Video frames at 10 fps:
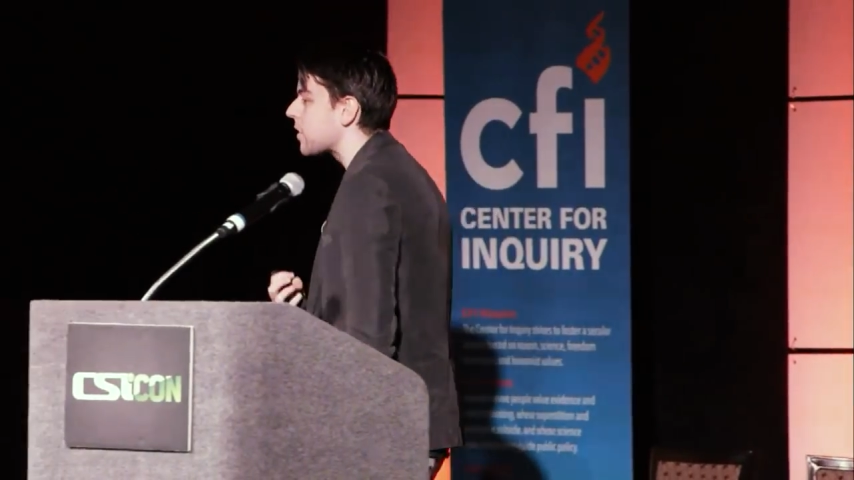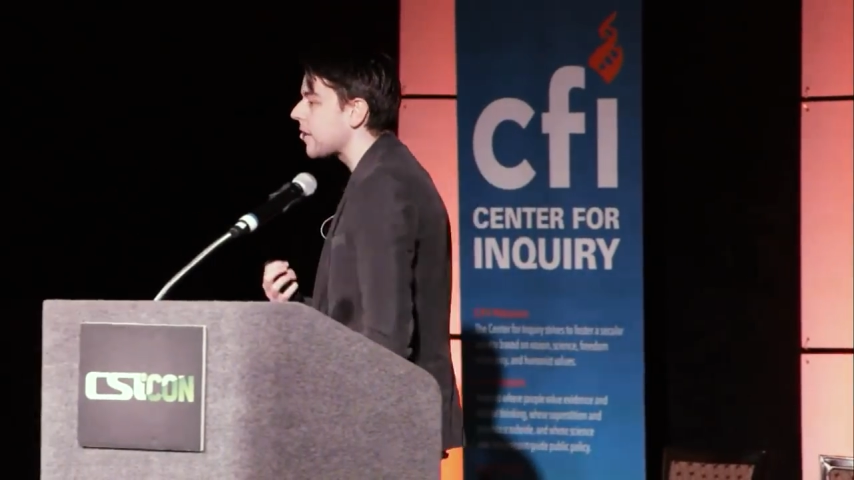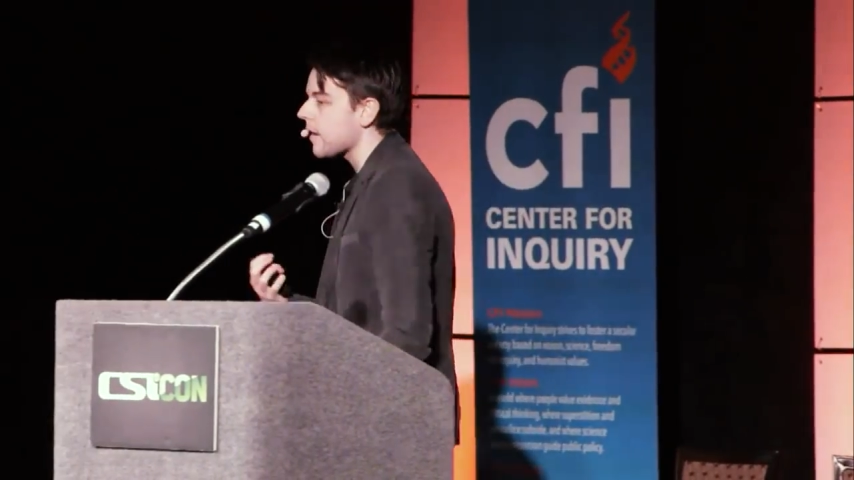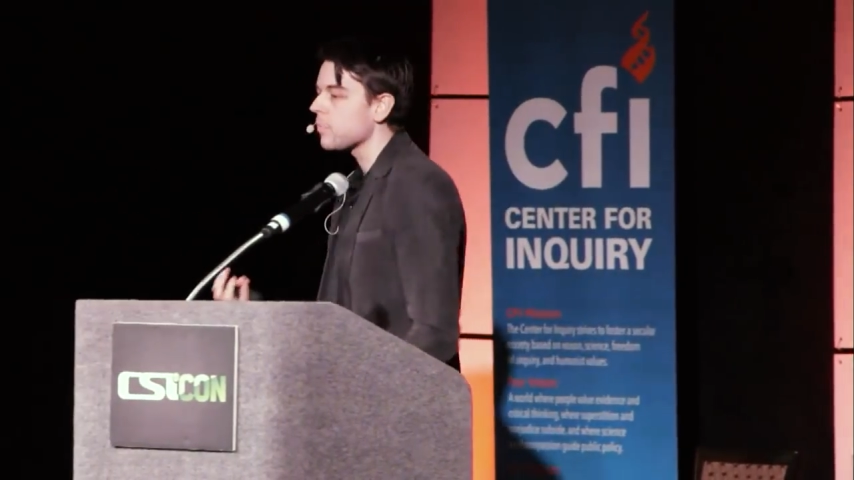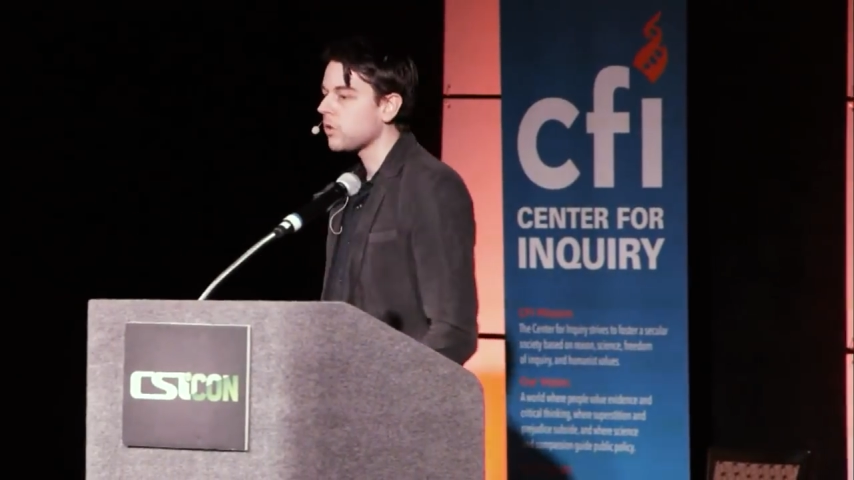somebody
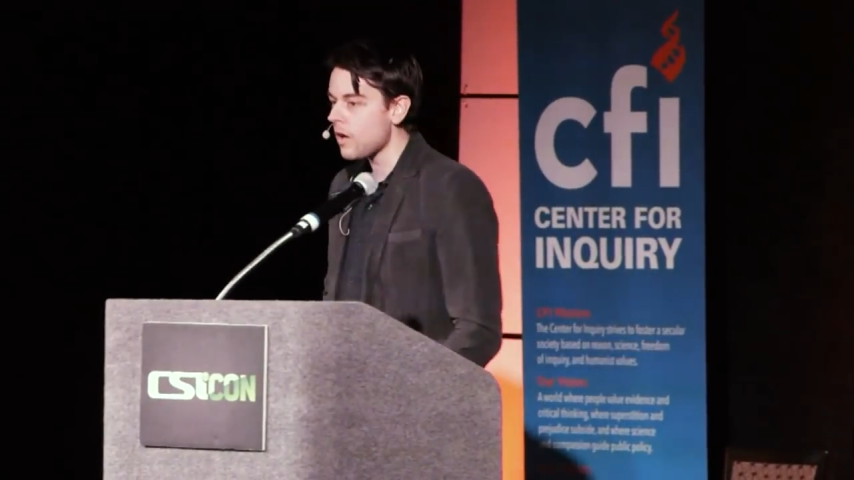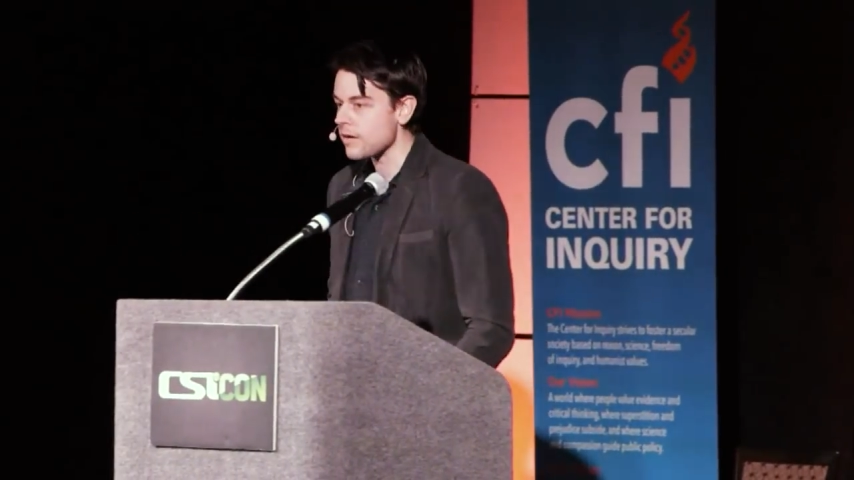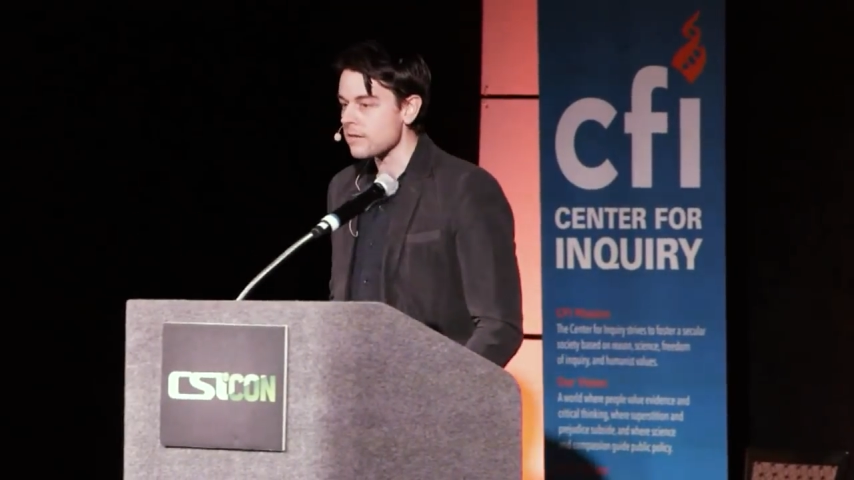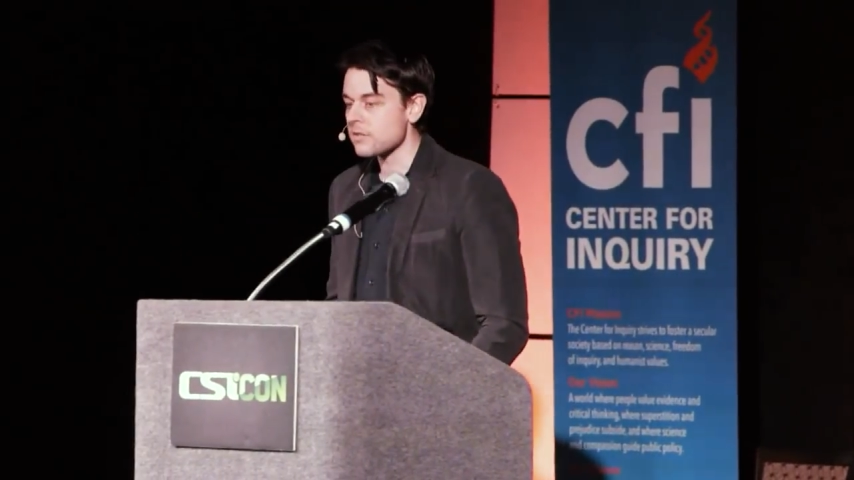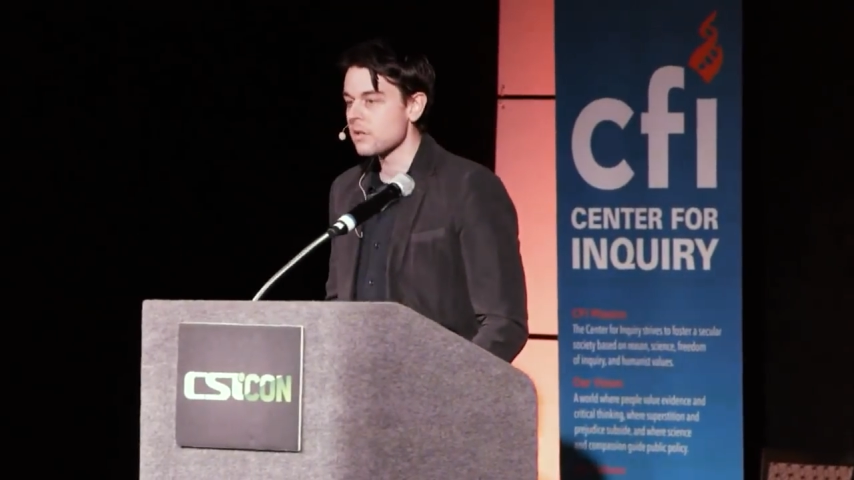had
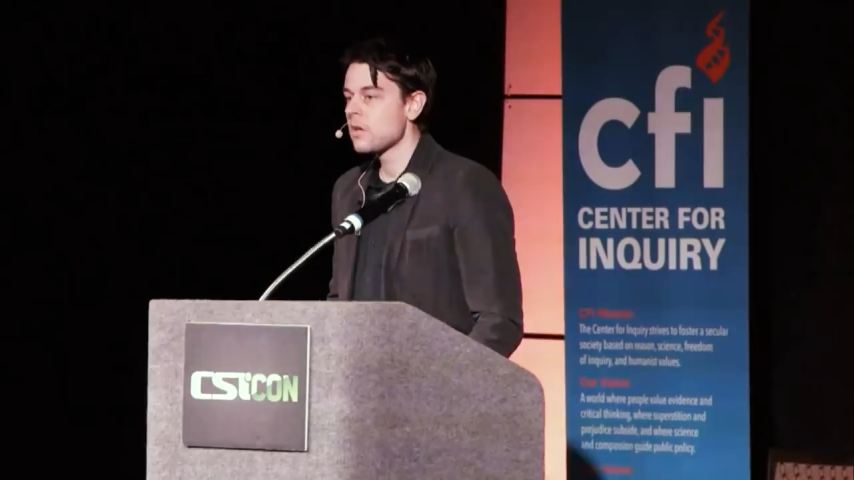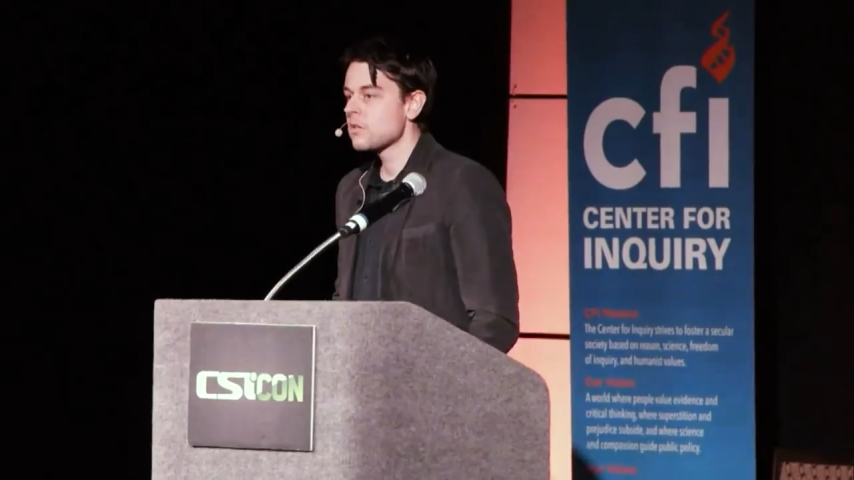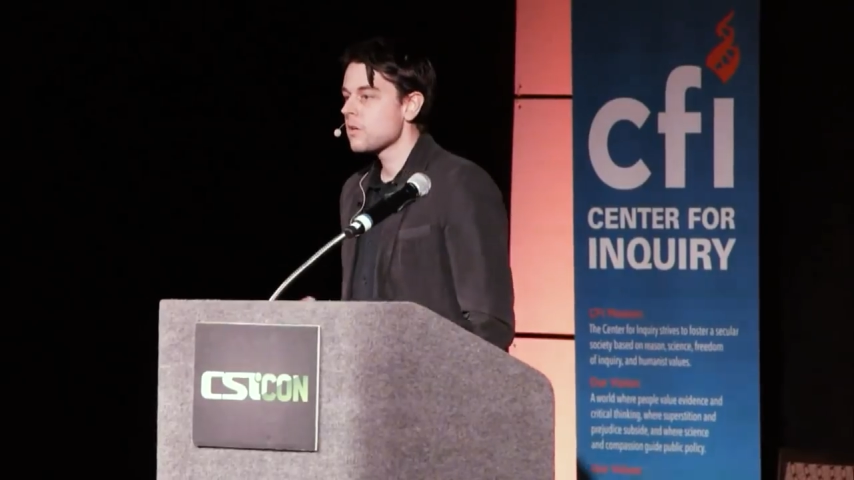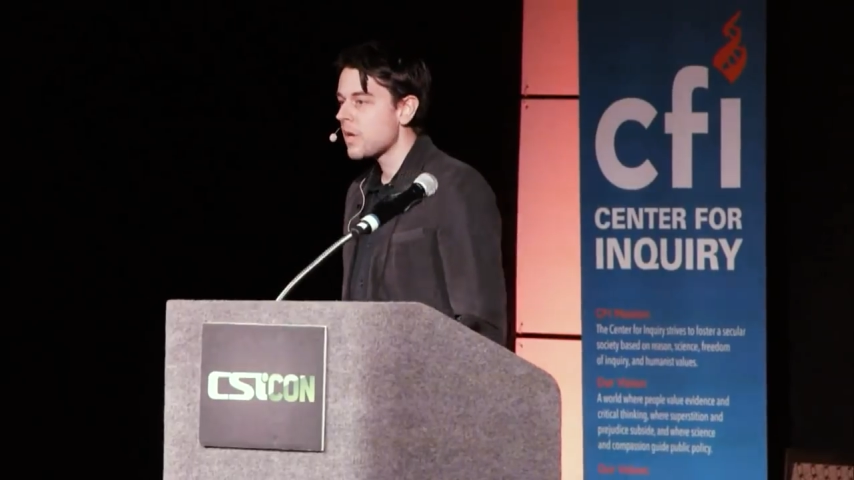plotted to